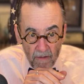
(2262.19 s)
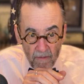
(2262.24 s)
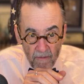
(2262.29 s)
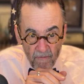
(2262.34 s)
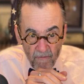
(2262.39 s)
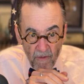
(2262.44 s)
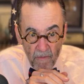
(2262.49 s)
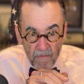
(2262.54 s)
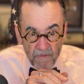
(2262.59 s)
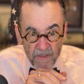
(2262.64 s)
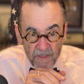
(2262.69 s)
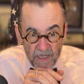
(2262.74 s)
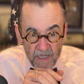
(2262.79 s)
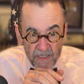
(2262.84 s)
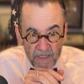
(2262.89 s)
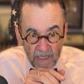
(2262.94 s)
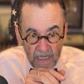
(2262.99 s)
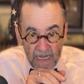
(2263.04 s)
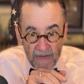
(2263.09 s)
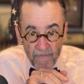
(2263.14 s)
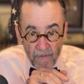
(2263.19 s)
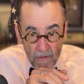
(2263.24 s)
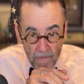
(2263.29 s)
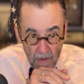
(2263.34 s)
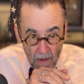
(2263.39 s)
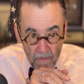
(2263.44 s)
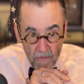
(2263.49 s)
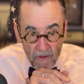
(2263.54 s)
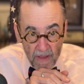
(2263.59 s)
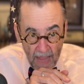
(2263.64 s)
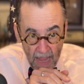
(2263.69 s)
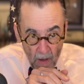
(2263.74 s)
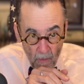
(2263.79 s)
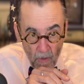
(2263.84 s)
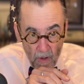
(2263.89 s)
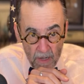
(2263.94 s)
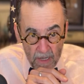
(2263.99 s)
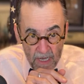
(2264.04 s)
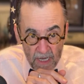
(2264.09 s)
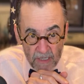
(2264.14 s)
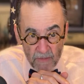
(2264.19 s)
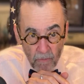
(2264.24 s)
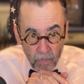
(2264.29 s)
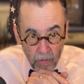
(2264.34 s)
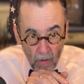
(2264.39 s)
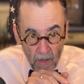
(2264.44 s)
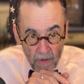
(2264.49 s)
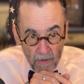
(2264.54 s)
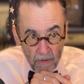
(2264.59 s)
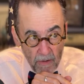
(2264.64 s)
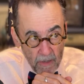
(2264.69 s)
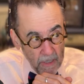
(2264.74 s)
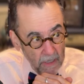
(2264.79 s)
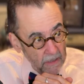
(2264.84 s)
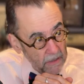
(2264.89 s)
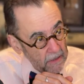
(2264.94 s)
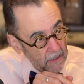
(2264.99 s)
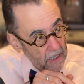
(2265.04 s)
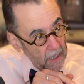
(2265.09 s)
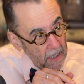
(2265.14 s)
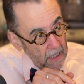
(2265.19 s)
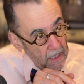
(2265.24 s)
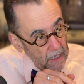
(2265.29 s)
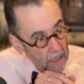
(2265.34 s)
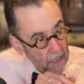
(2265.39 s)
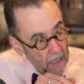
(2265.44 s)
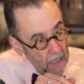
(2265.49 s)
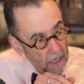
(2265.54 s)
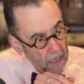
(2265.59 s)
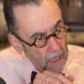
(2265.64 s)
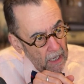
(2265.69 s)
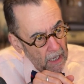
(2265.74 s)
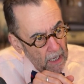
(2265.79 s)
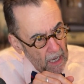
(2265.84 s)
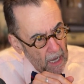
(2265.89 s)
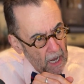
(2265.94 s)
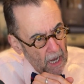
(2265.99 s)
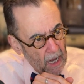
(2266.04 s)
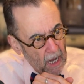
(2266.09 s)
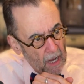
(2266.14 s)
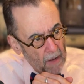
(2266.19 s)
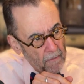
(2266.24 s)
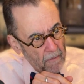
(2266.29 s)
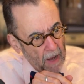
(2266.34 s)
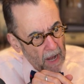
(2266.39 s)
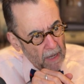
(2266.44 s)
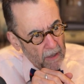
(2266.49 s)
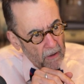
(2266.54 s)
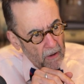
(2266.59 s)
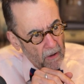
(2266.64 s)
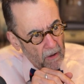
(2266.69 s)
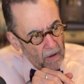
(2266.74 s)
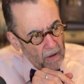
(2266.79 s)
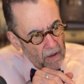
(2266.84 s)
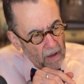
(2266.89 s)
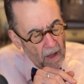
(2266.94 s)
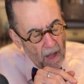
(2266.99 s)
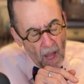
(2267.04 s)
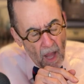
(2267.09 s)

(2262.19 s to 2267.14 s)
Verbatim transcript: from Sicily. Remember that one? His brother. And he said, Yeah, Michael.